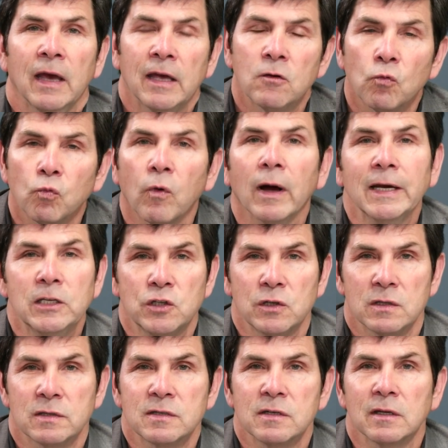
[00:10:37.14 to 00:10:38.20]
and
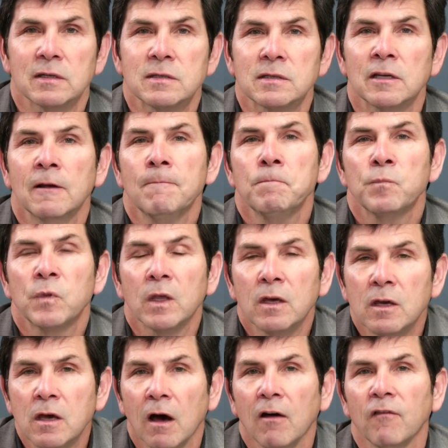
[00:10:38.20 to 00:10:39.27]
righteousness, the
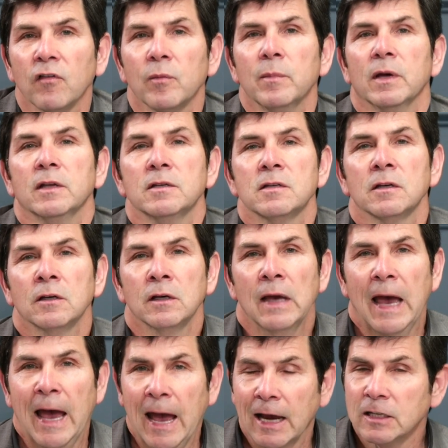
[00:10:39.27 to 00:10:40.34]
government
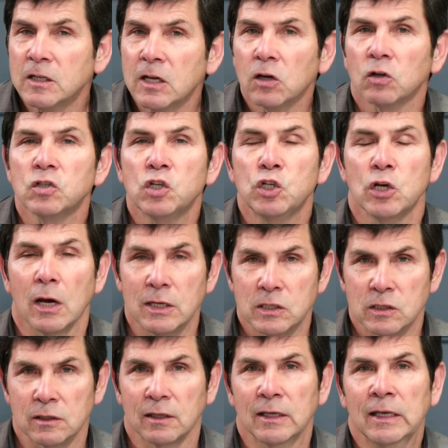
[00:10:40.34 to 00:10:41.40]
acting
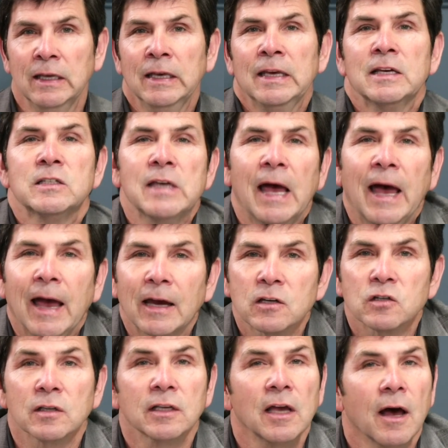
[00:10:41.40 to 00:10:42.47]
justly is
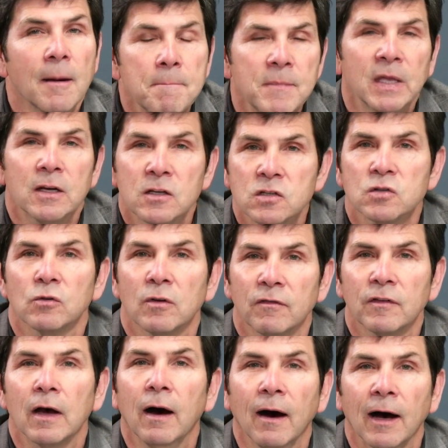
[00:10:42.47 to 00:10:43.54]
actually a minister
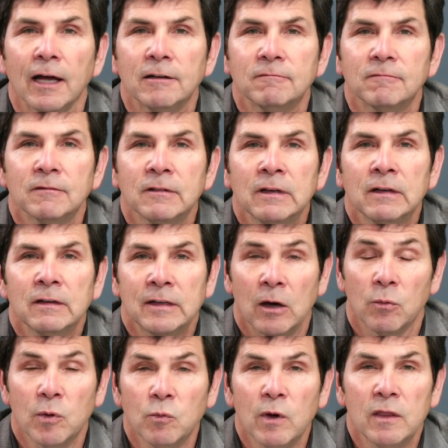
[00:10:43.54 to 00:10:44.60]
of God.
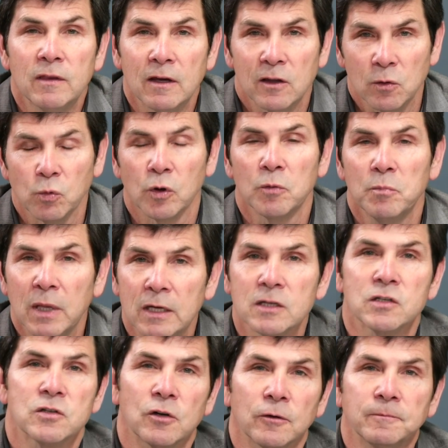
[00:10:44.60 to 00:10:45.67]
Now, when we think of the word
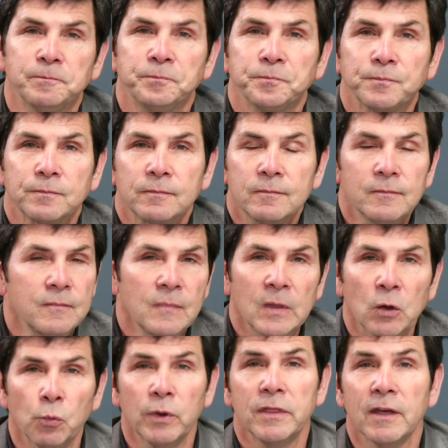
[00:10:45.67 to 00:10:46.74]
minister,
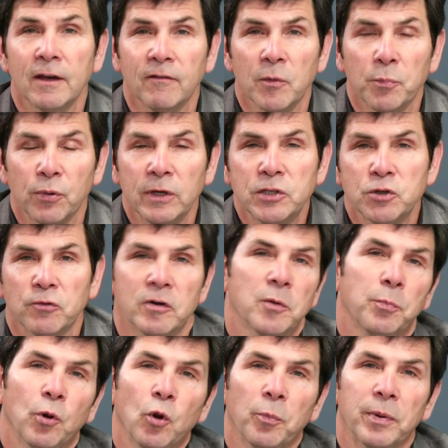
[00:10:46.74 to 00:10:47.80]
we think of a preacher in a
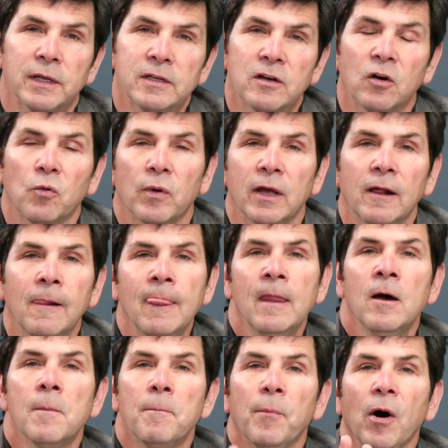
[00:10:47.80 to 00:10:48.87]
pulpit, don't we?
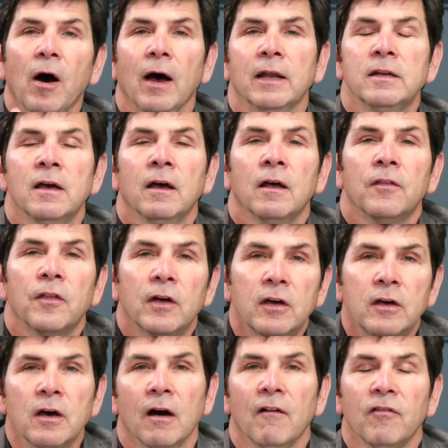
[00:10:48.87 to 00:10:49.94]
But the
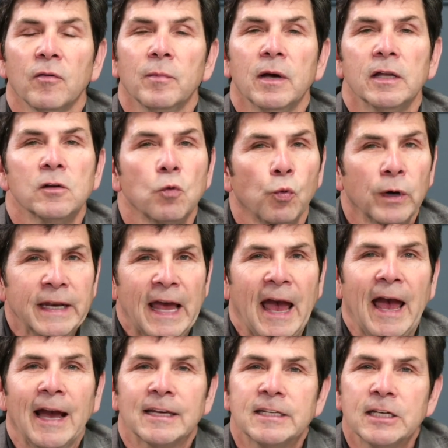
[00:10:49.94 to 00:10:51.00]
government, when
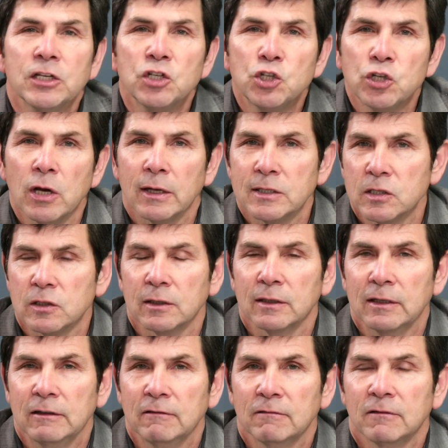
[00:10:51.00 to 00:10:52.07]
acting
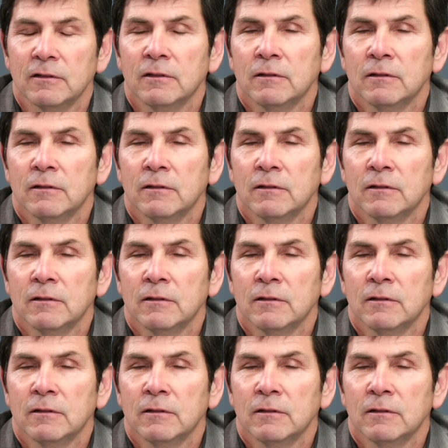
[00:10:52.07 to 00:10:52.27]
justly,